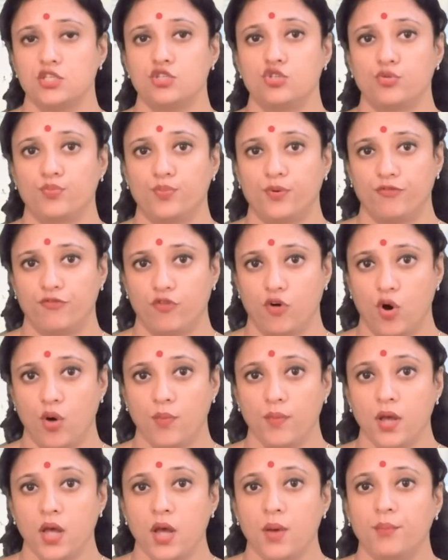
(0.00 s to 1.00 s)

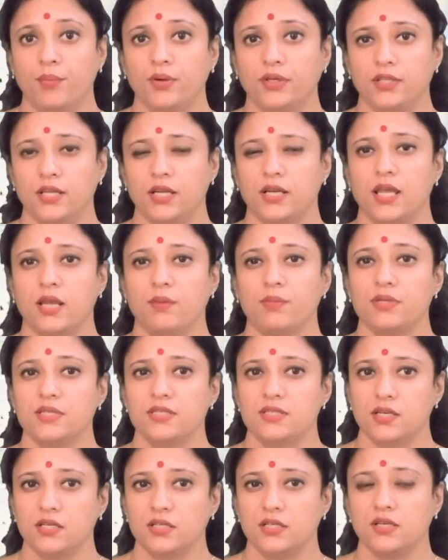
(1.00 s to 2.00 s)
perform, but there can be
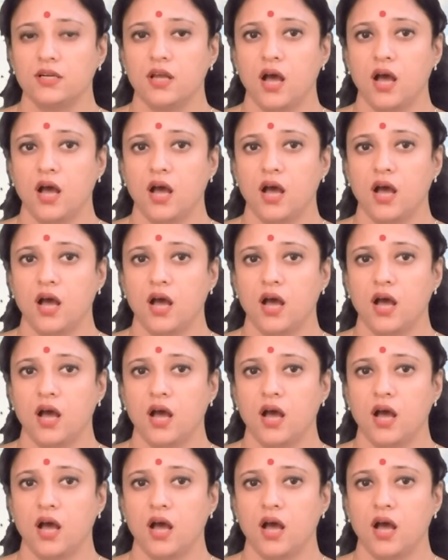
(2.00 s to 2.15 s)
certain